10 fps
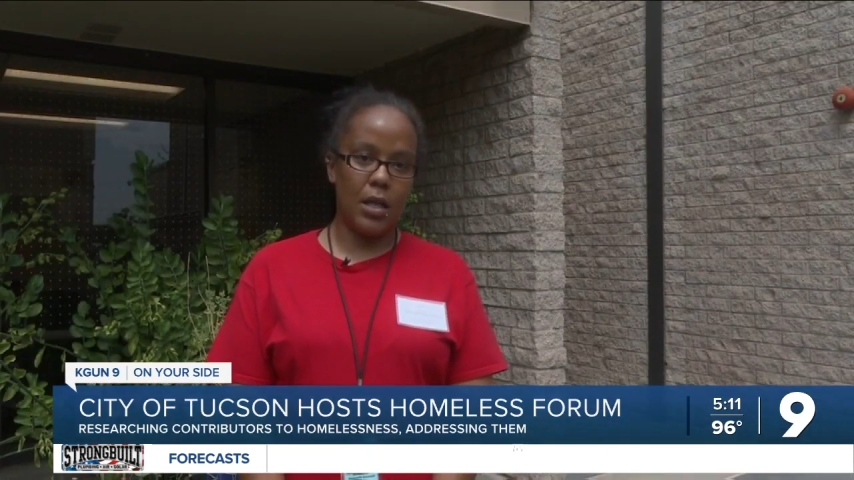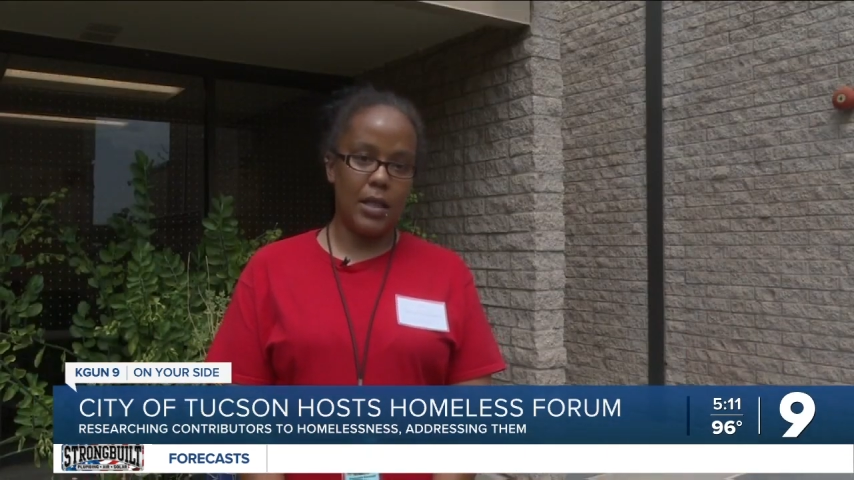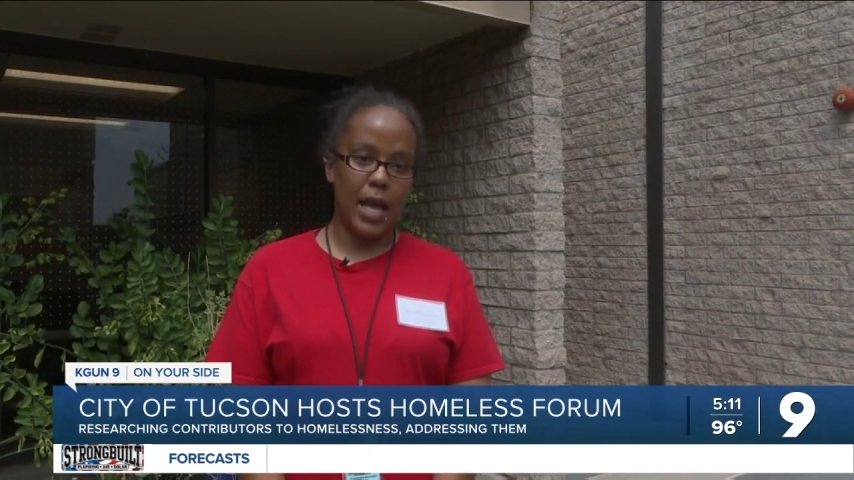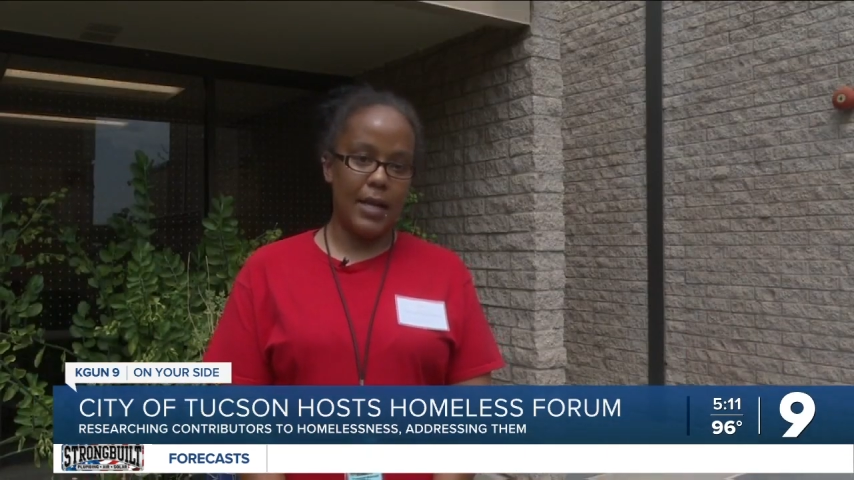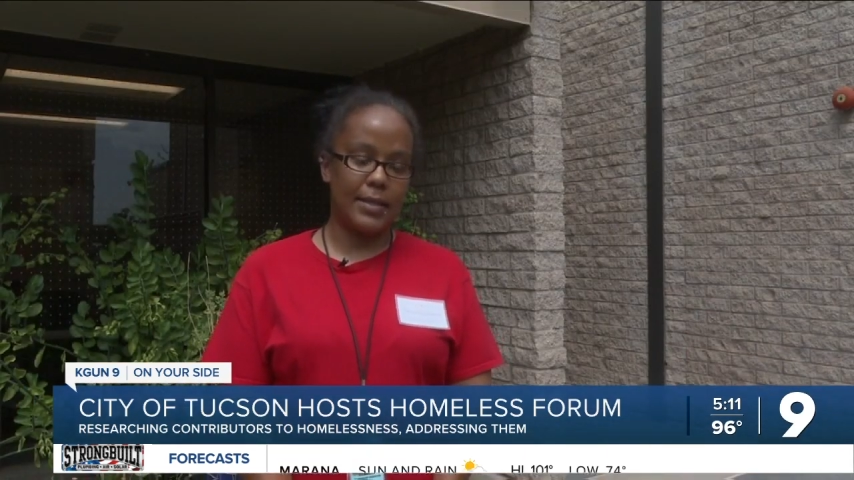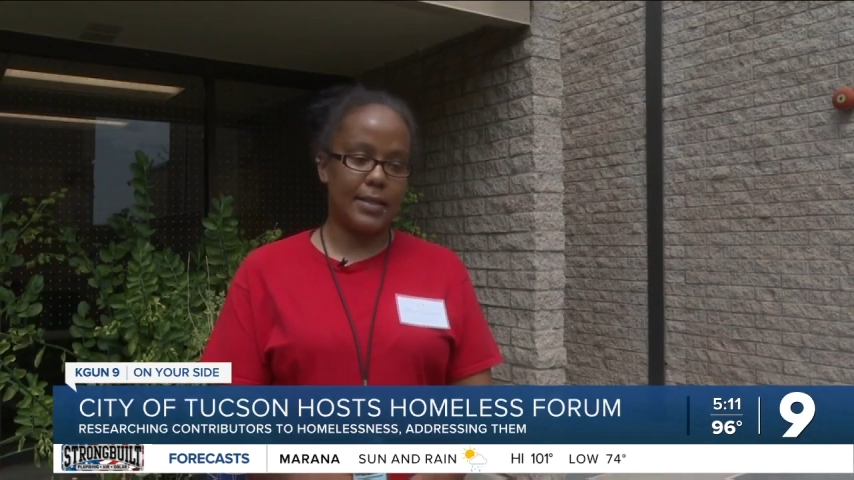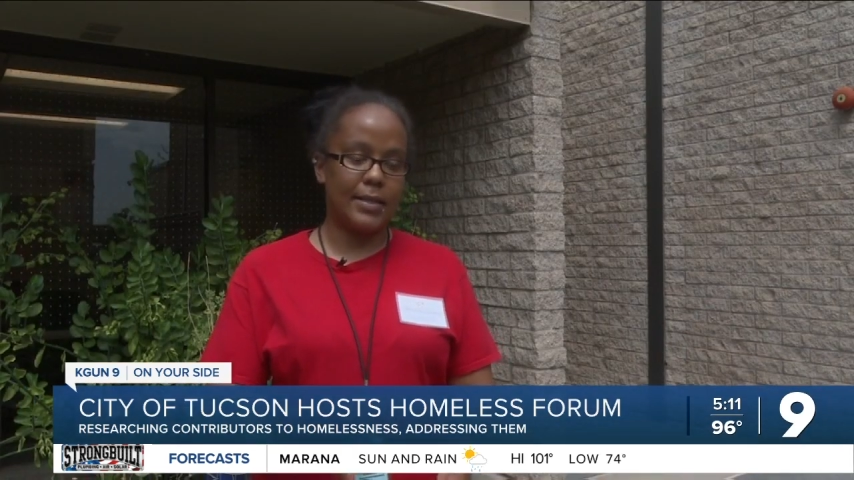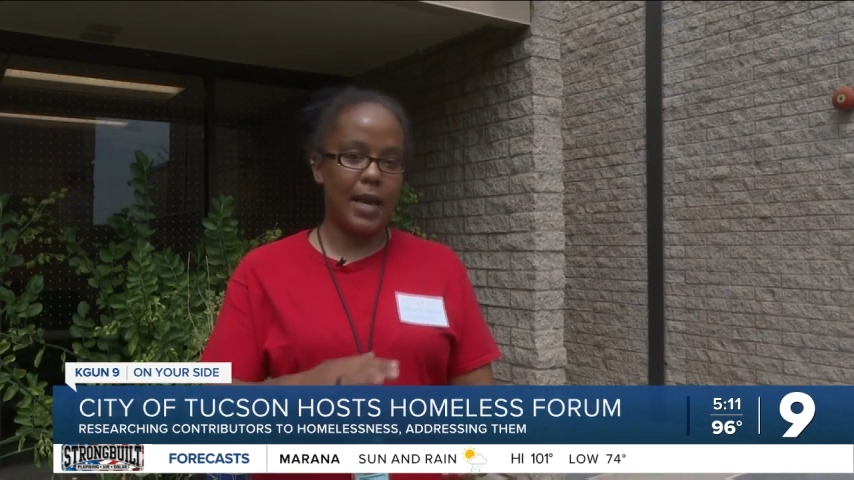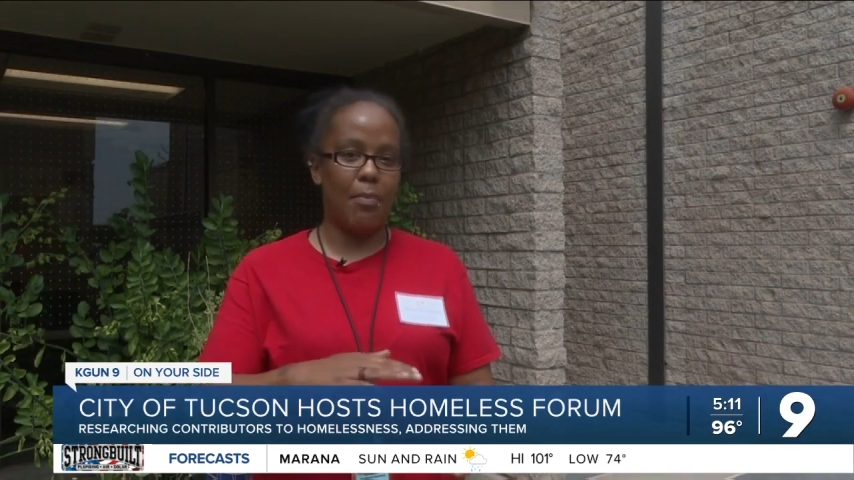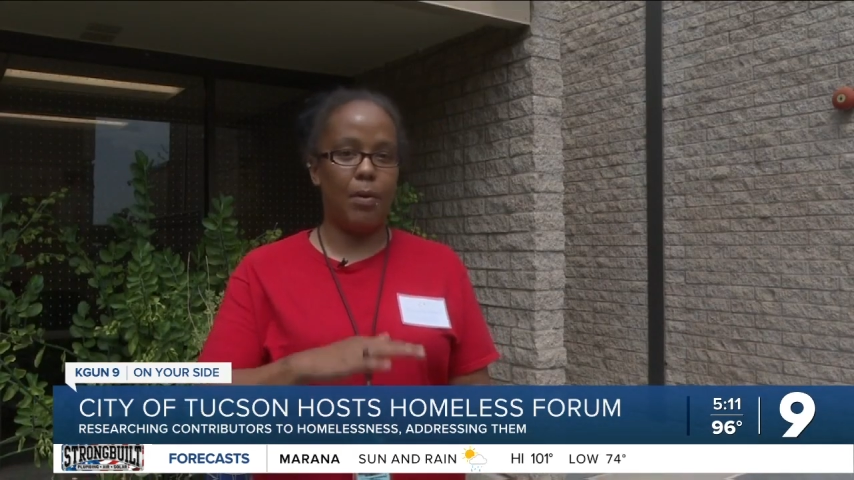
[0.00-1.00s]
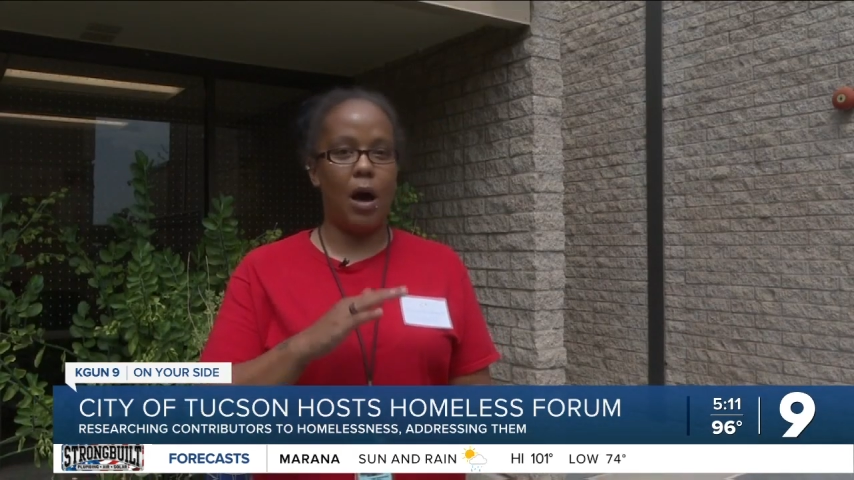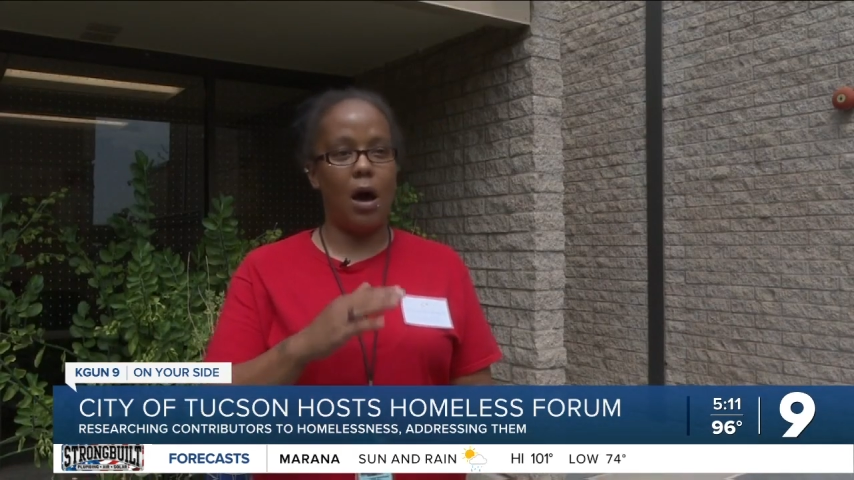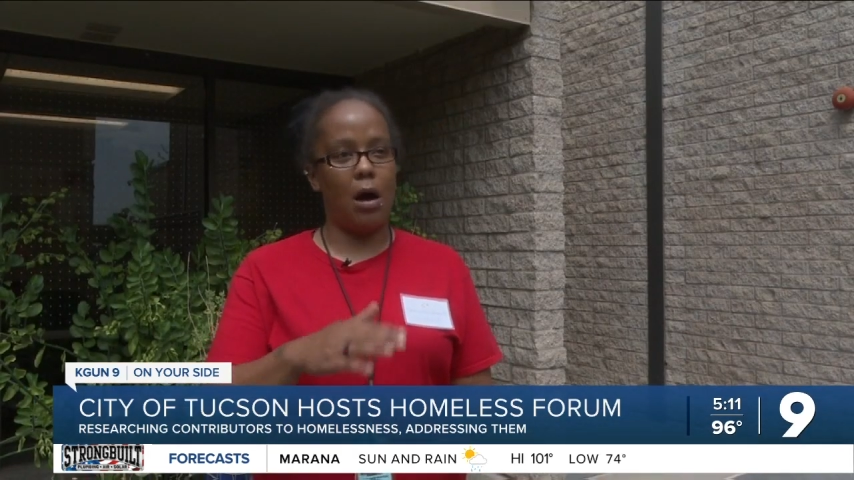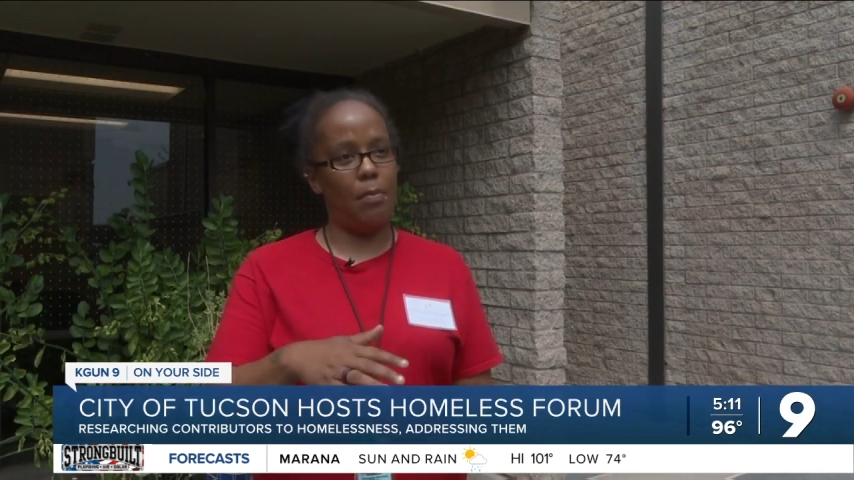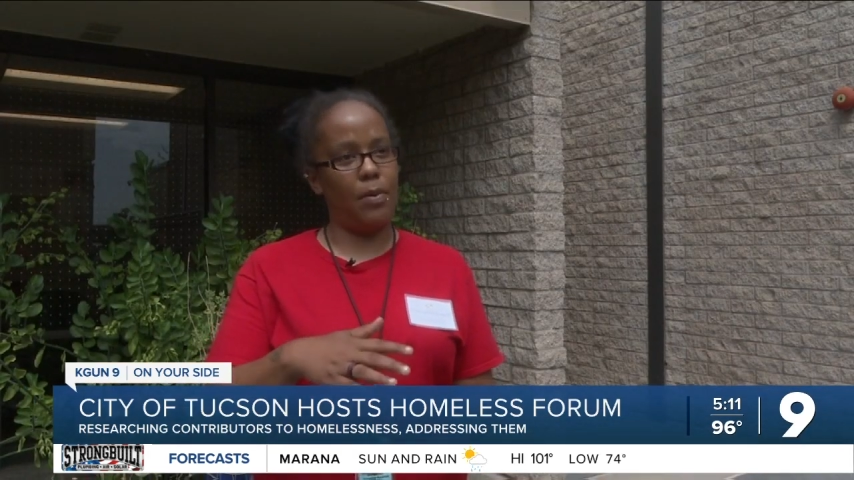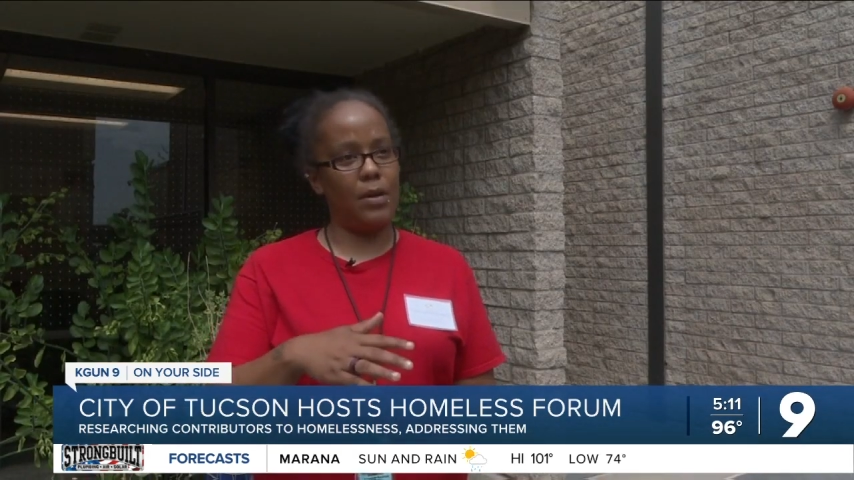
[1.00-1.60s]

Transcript: that step up,